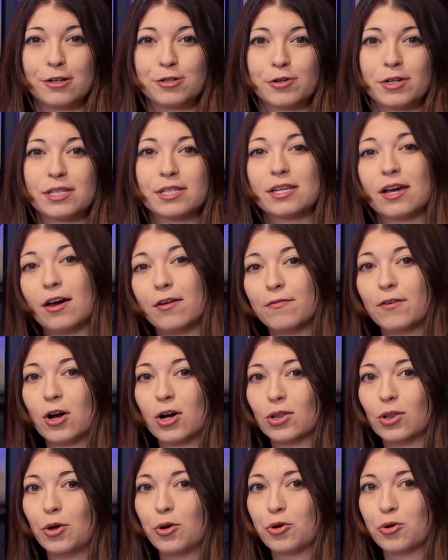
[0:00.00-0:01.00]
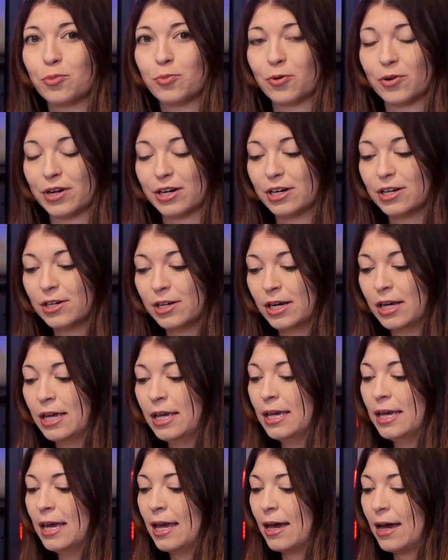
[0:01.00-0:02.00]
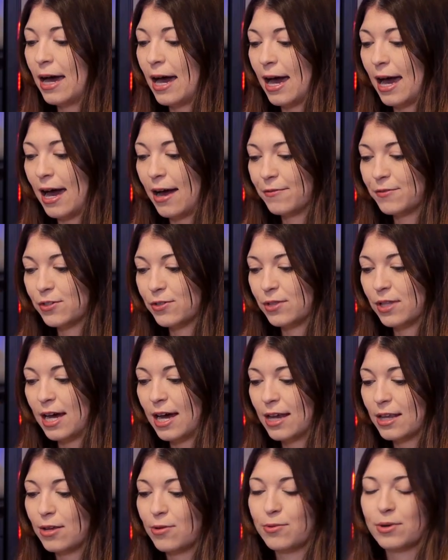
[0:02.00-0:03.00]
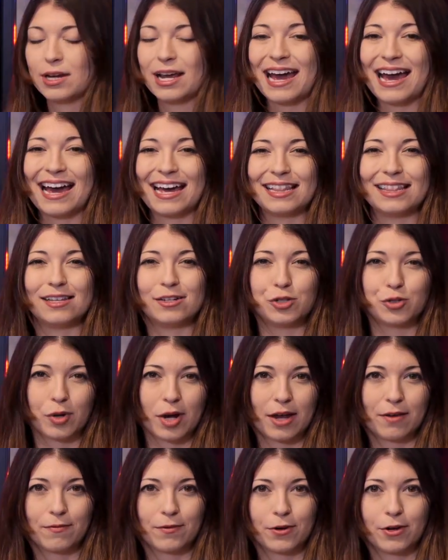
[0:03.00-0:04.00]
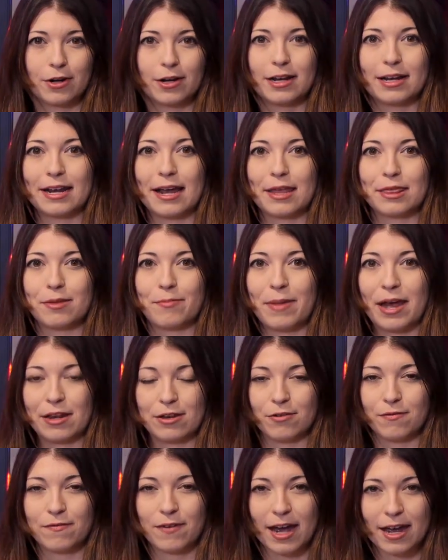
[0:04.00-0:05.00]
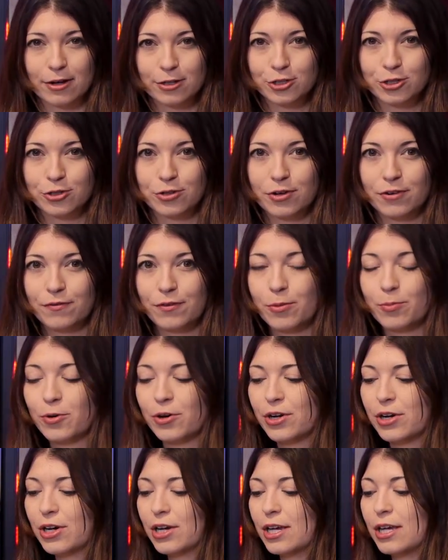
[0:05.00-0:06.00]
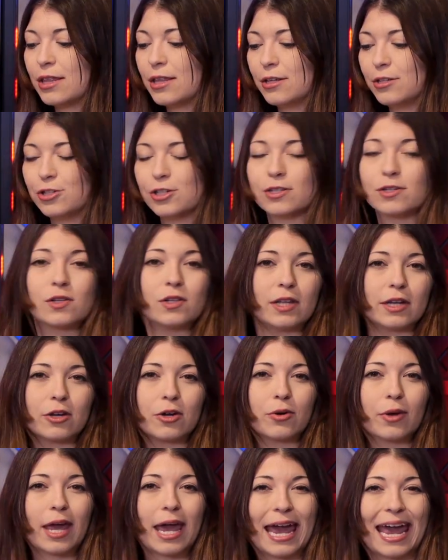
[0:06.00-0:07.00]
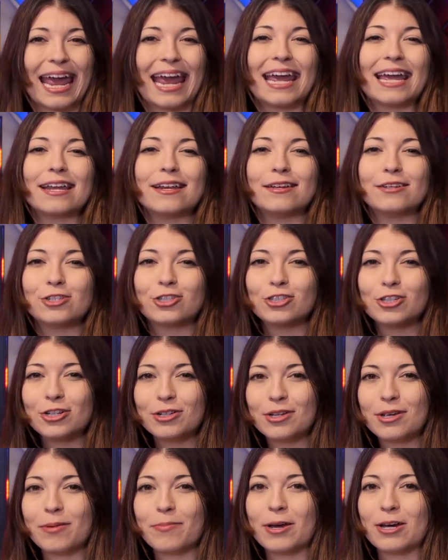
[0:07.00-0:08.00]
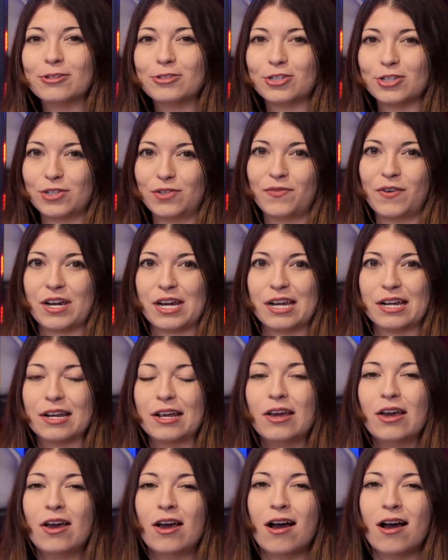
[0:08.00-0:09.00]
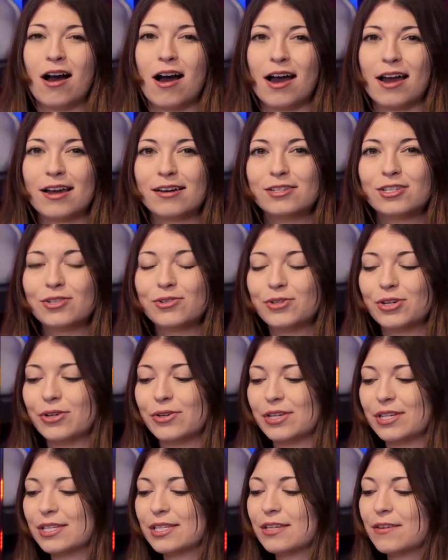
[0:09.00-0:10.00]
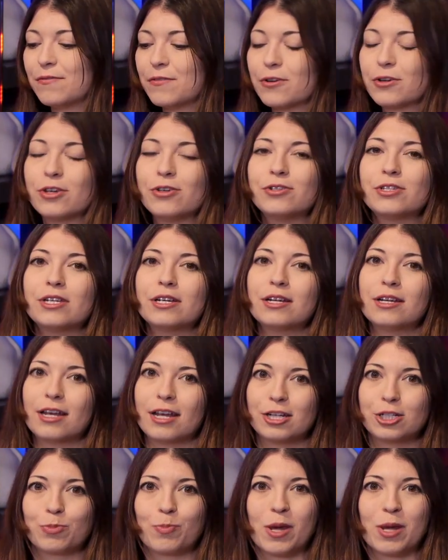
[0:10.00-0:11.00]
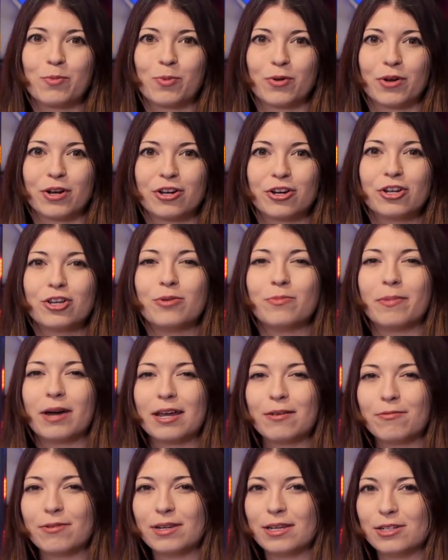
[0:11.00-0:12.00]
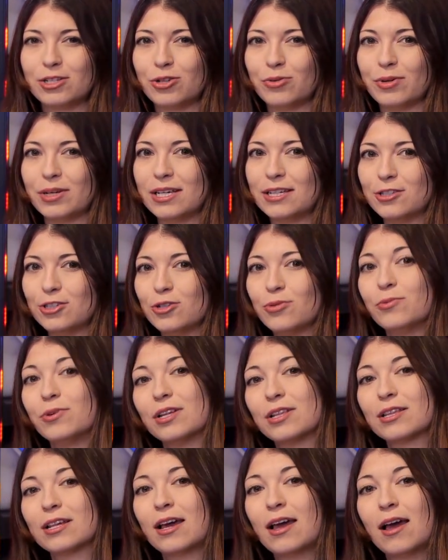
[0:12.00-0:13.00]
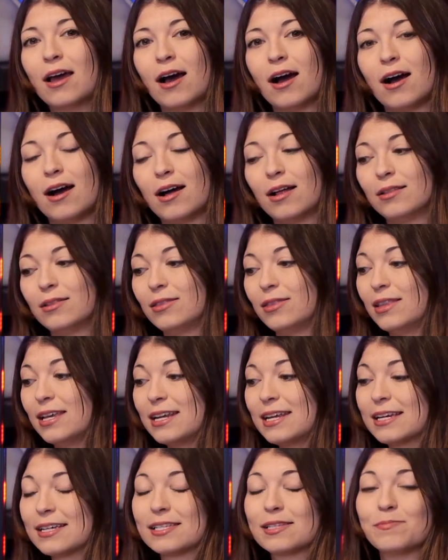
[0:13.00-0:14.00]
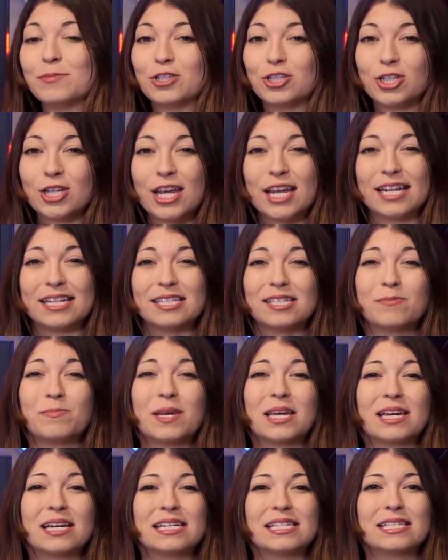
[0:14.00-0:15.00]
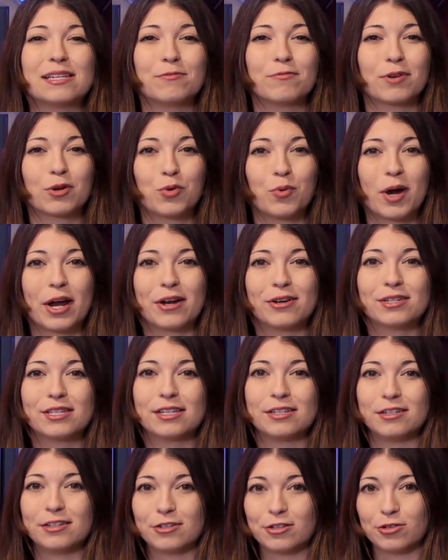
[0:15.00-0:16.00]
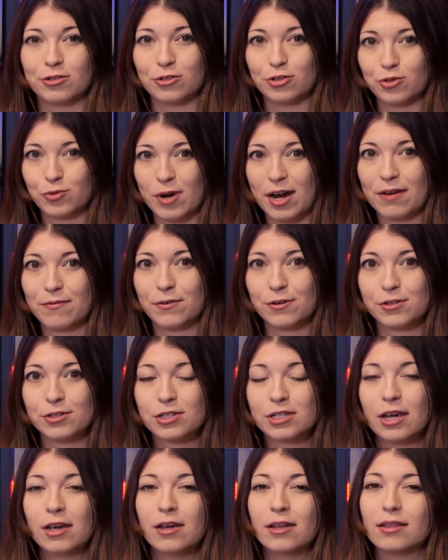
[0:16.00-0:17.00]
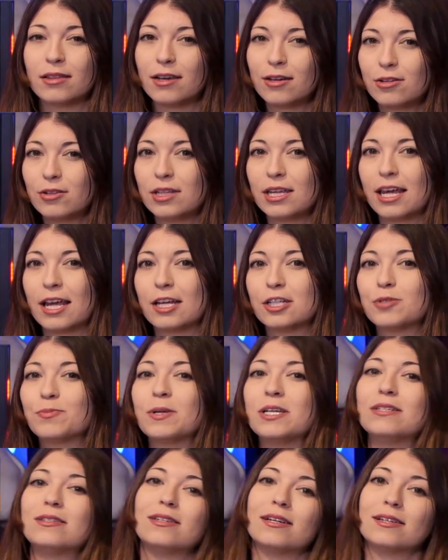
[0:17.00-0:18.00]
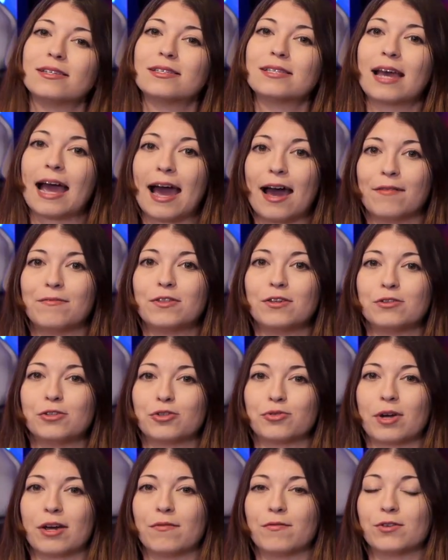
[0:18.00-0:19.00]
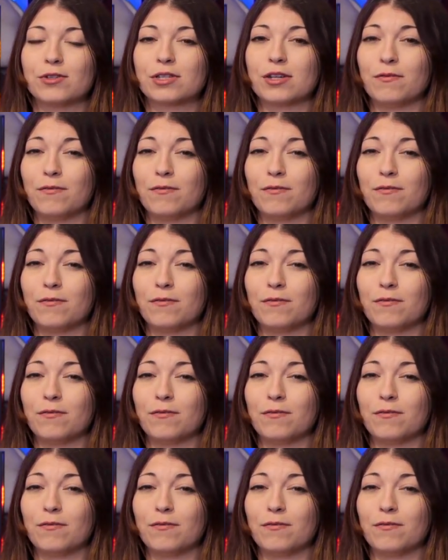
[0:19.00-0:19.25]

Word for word: address of our local printer. After that, you want to add the driver and add the manufacturer of your printer and then just click OK, and it should come out just fine. I also noticed if you're using an HP printer, you might run into an issue with uh, Linux machines because it requires additional drivers. Luckily, HP does have those drivers